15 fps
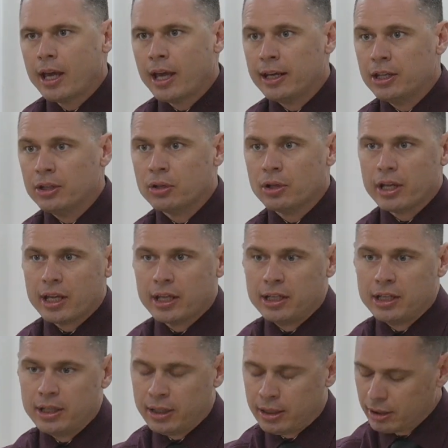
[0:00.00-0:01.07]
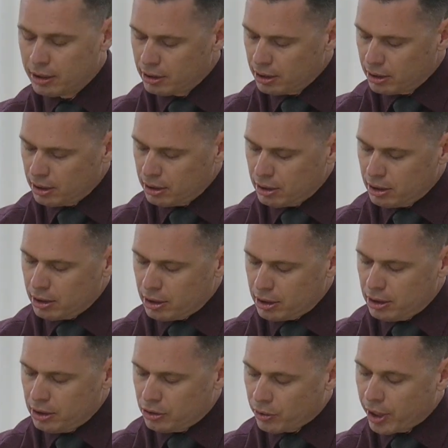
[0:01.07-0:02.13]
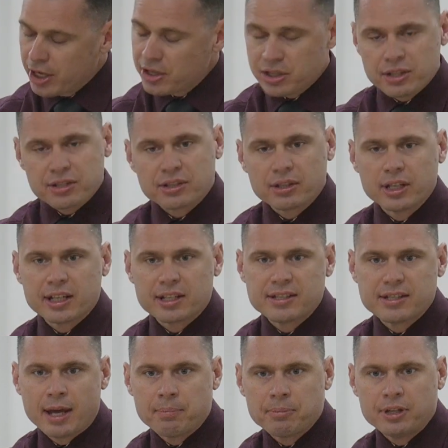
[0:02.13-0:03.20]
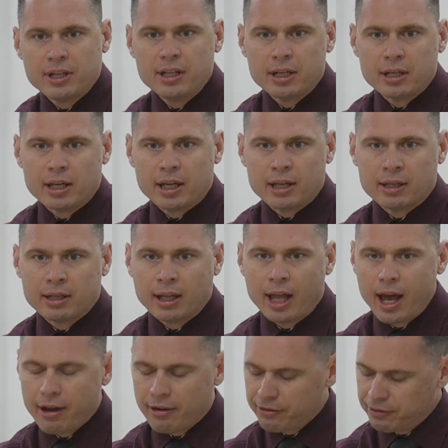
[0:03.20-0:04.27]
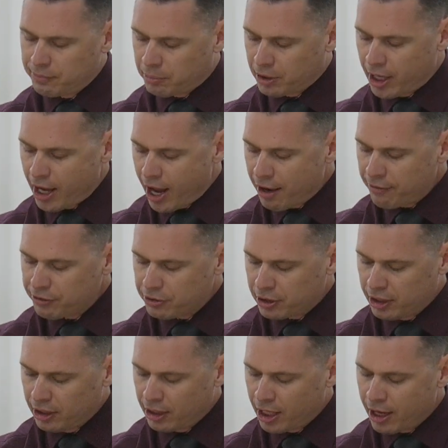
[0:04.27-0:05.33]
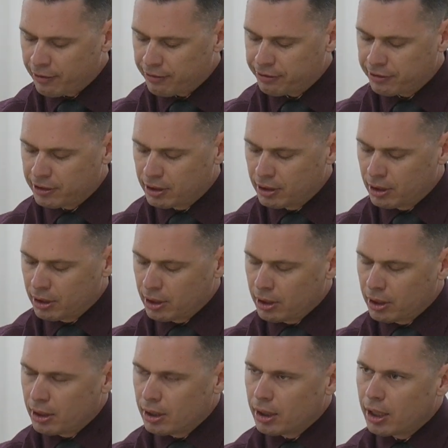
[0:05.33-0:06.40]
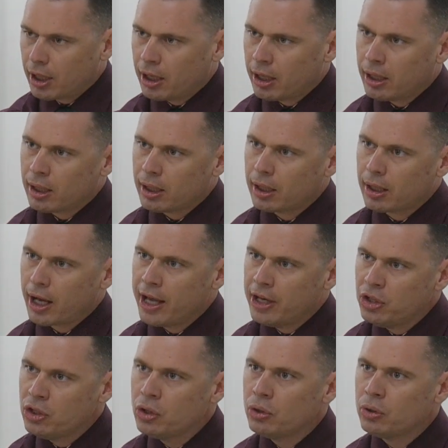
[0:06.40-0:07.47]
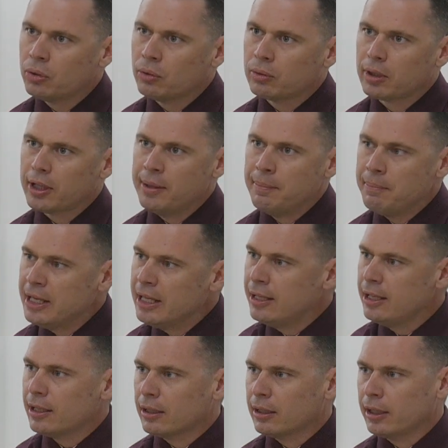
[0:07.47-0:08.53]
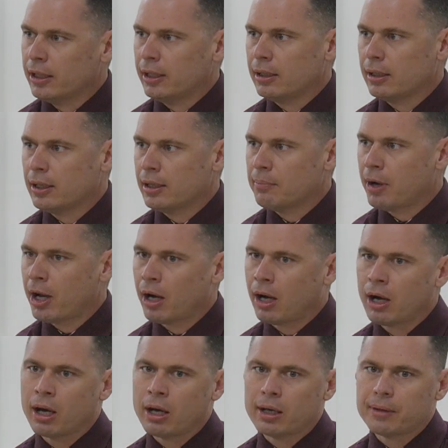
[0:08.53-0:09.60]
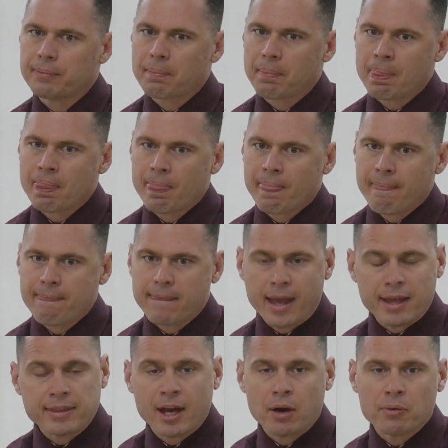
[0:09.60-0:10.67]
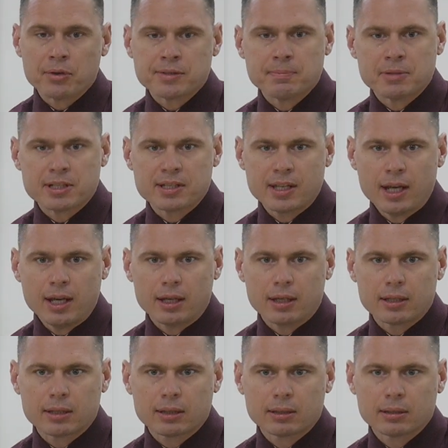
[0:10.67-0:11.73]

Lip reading: And he graciously accepted and left. But after he left, I knew immediately in my heart that that was a mistake.